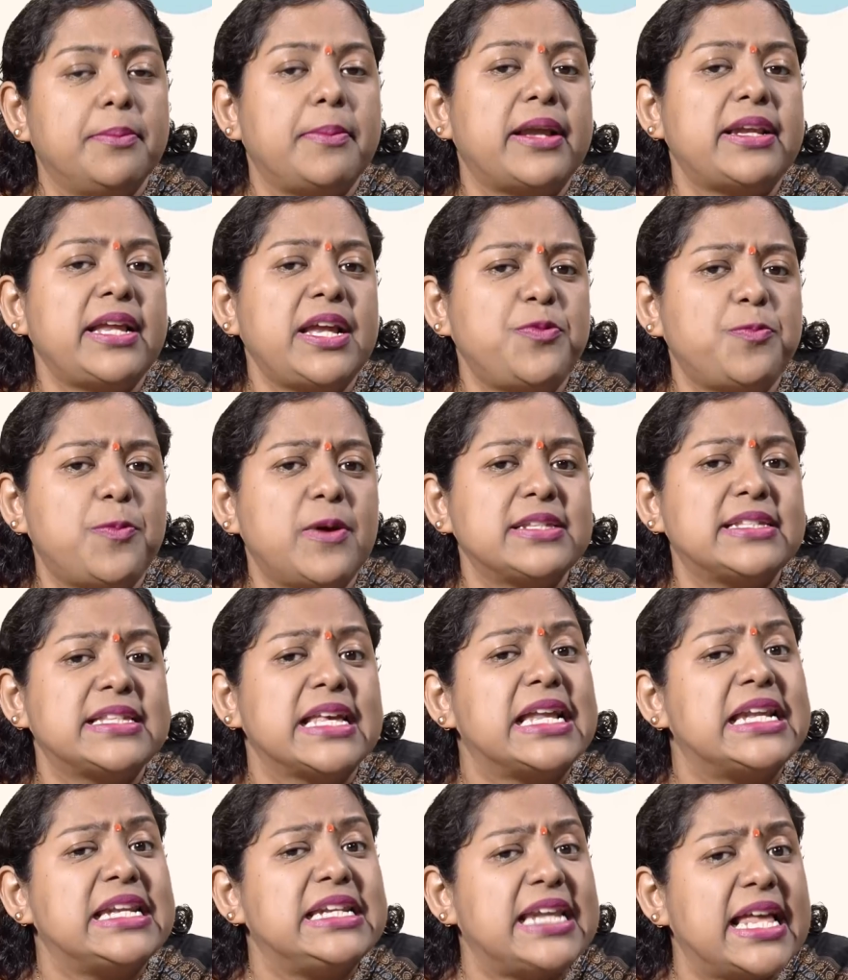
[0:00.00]
But it was
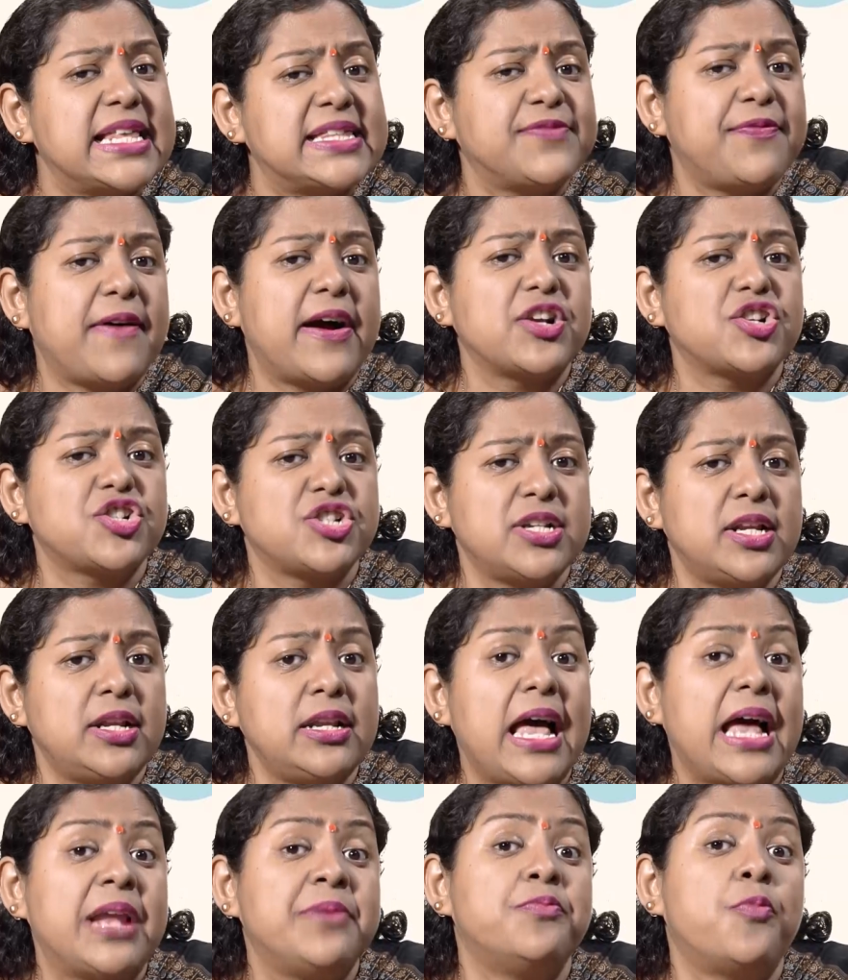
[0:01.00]
less functional
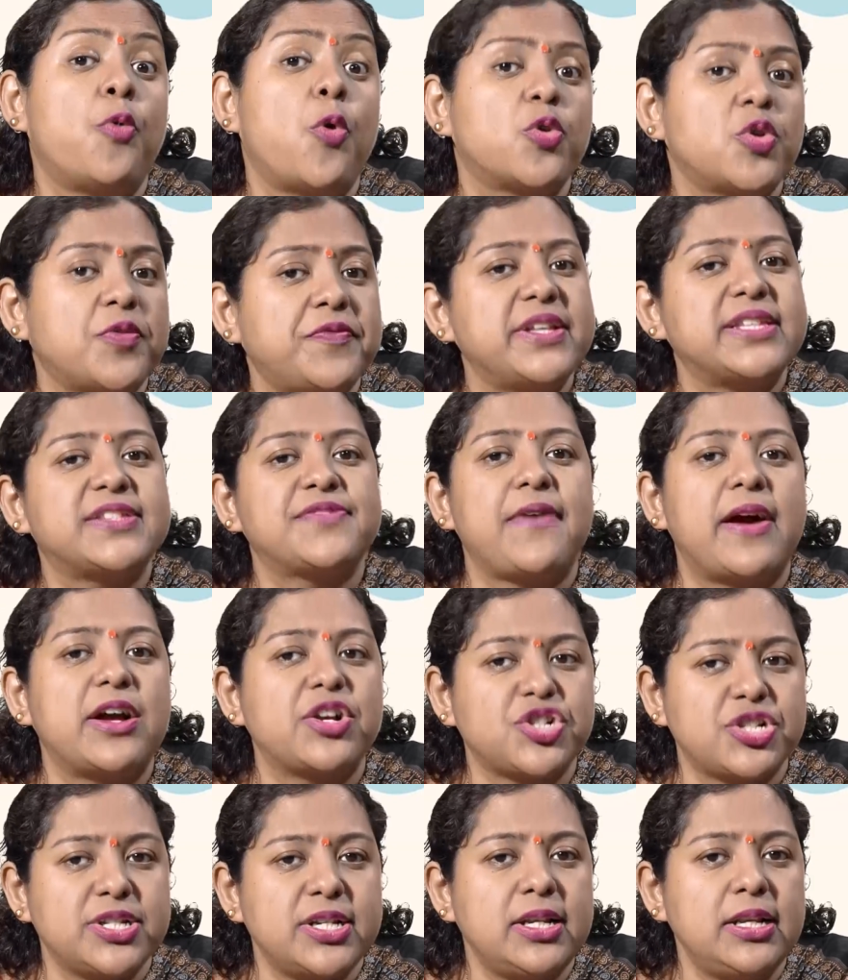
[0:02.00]
and more of
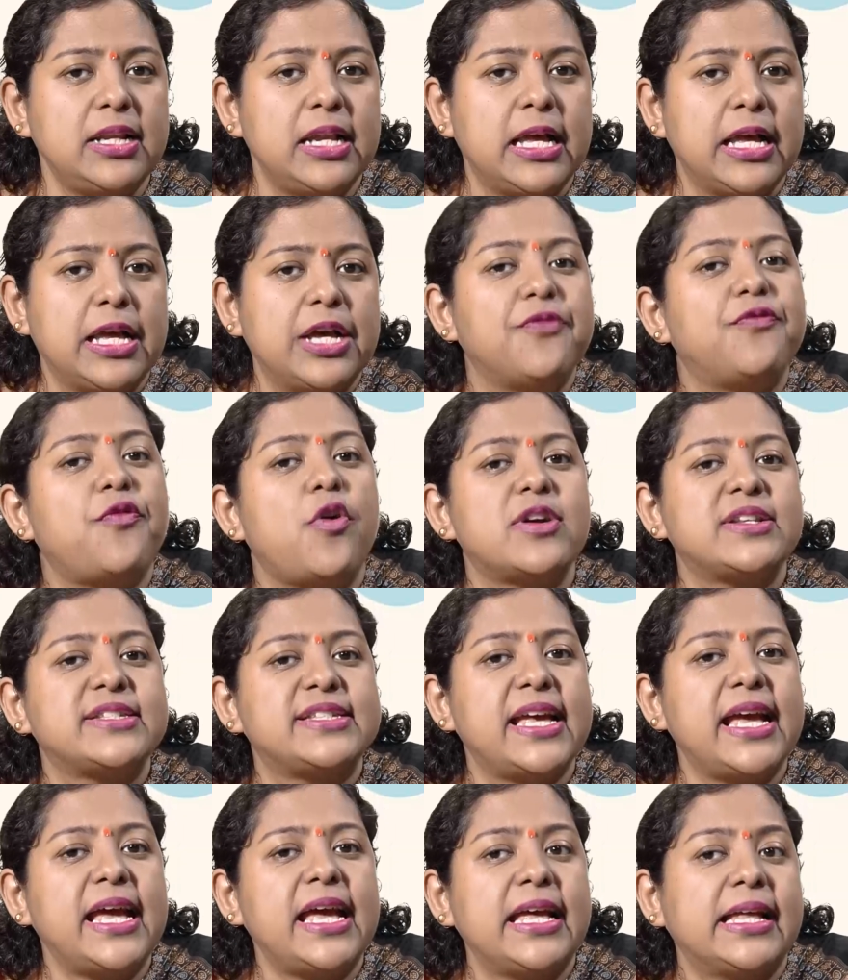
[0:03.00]
dysfunctional for,
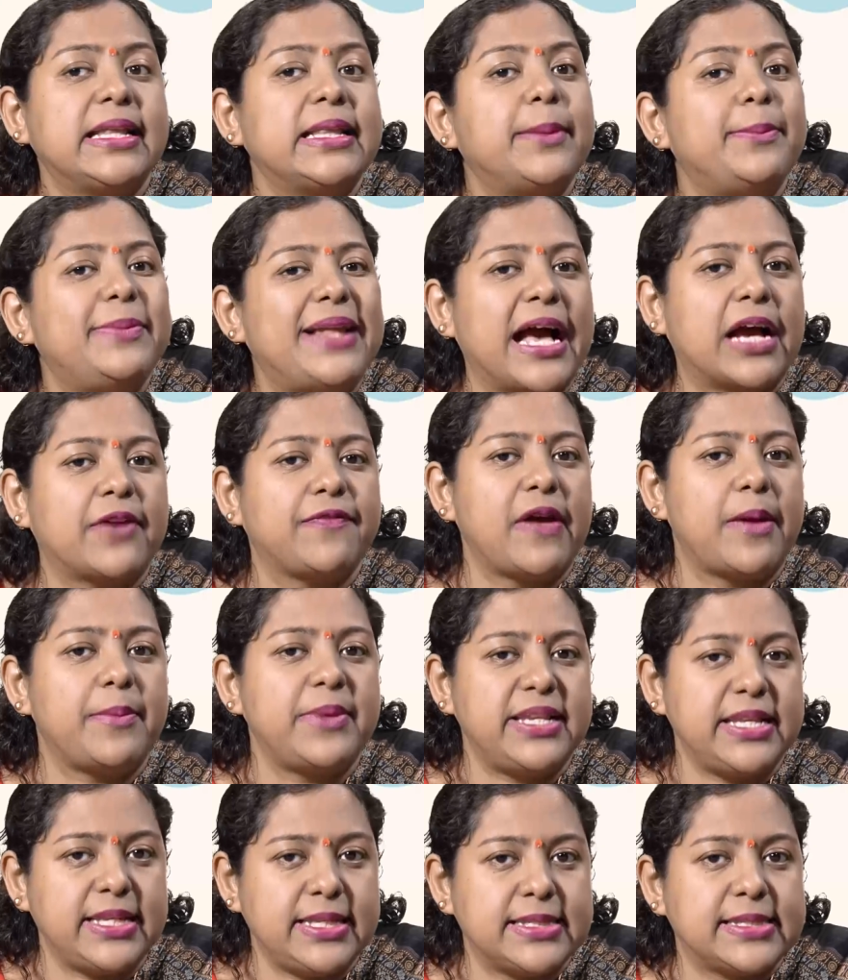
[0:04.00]
say, the black
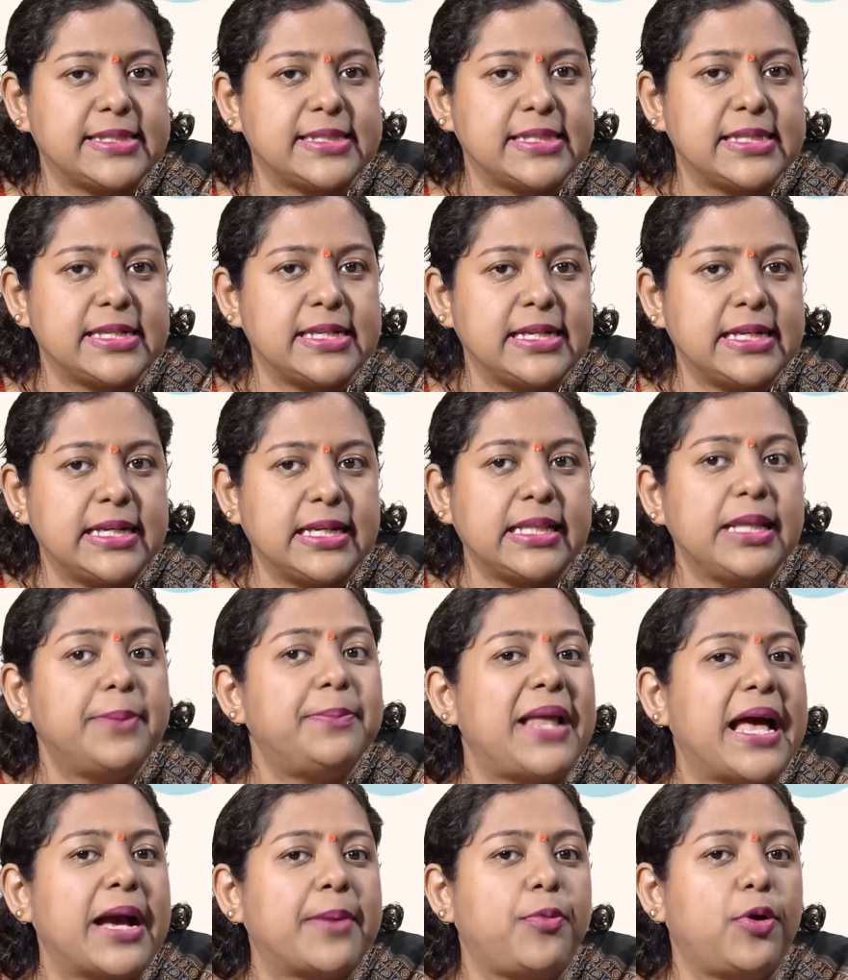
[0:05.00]
families, the
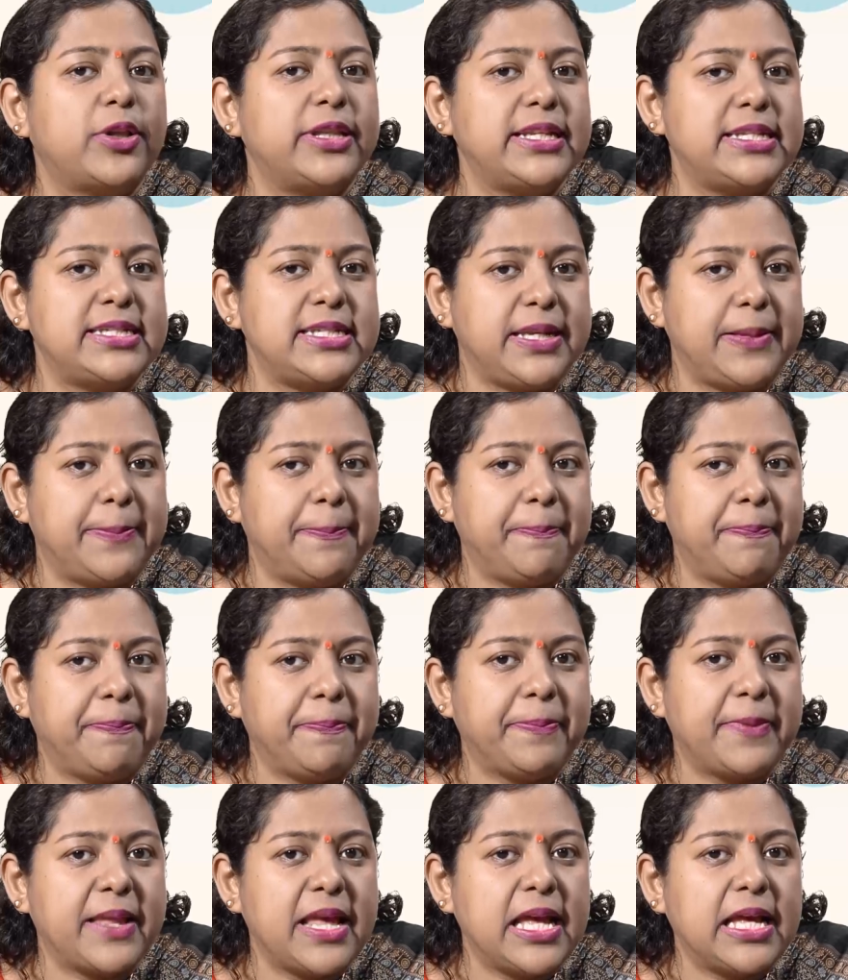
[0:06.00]
black polity,
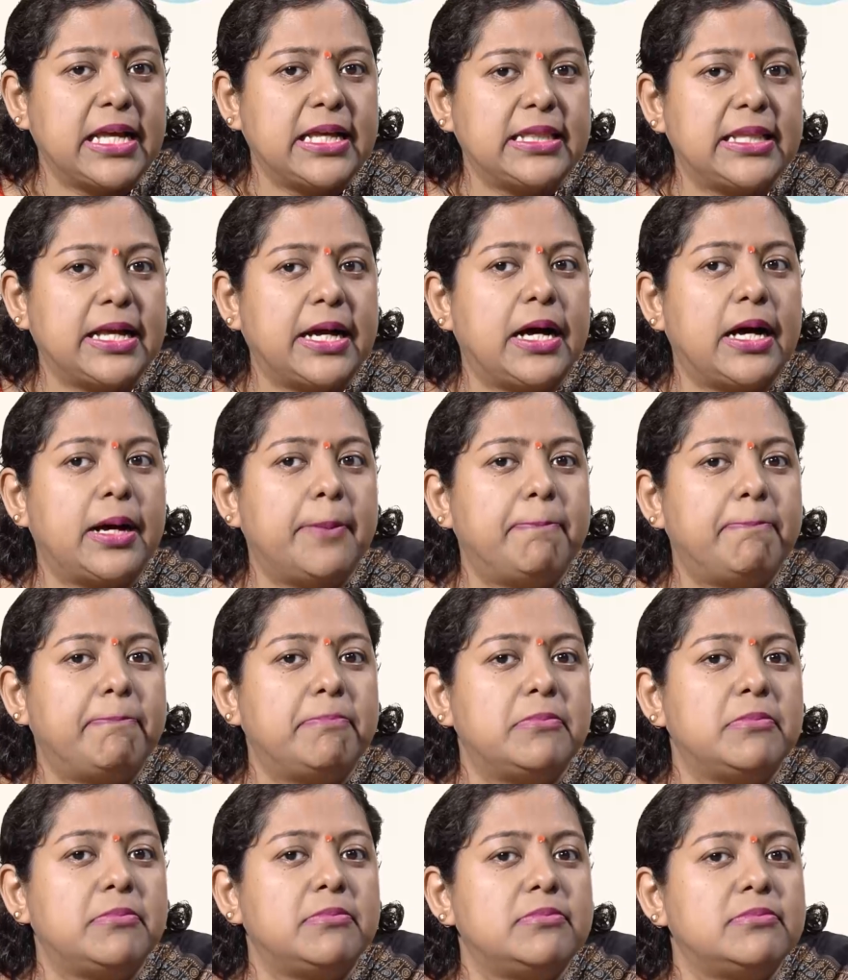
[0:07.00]
the
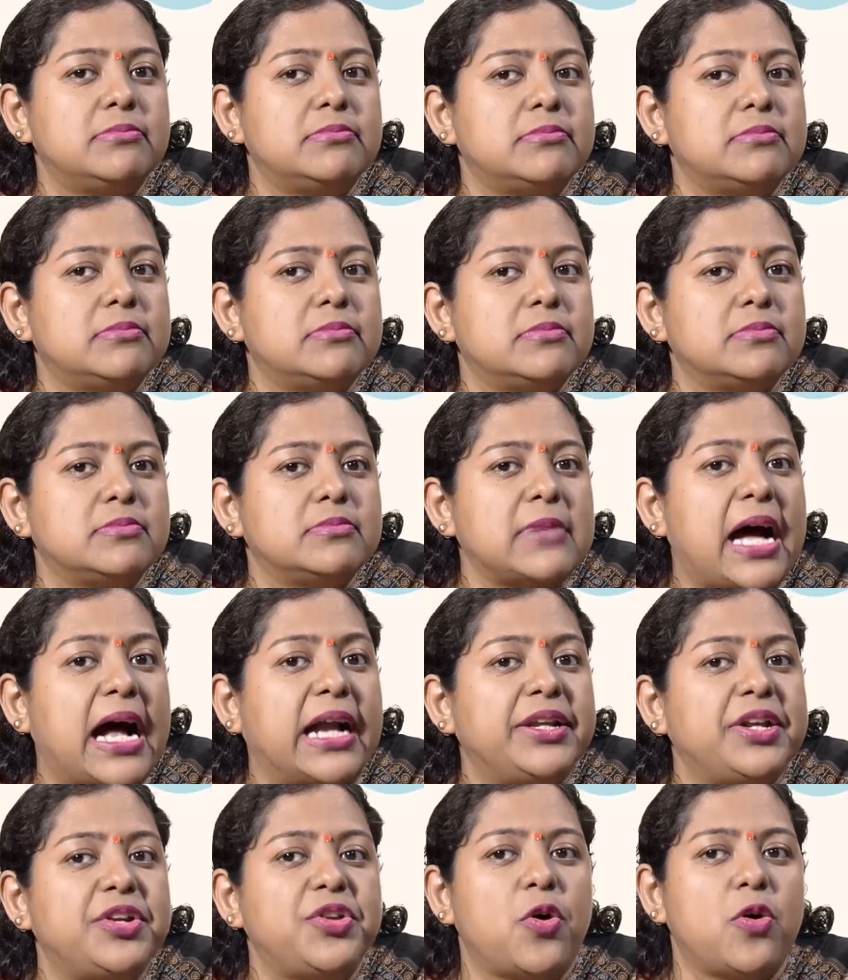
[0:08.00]

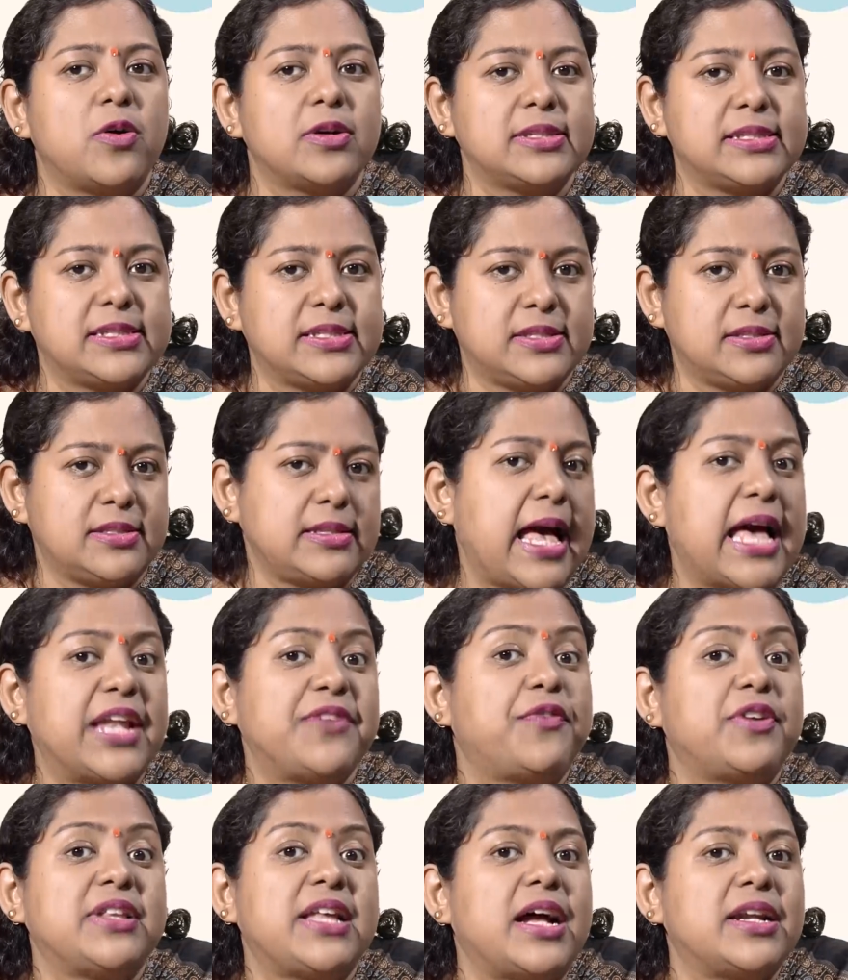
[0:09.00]
underdogs,
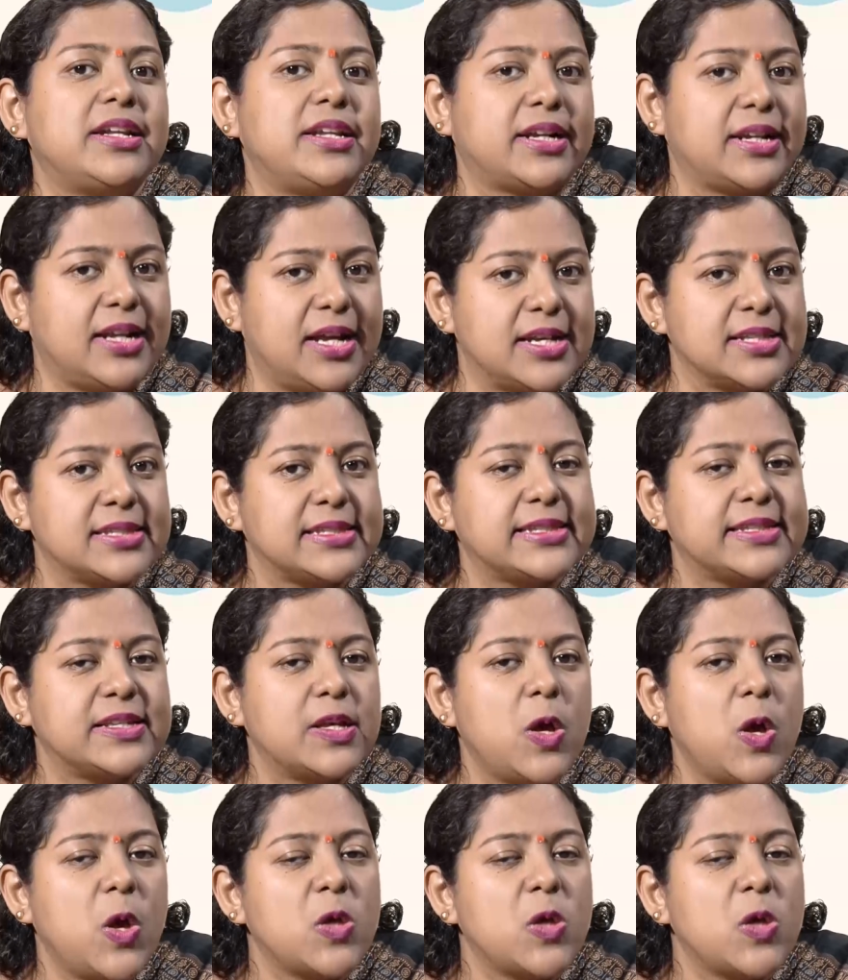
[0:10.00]
and for the underclass.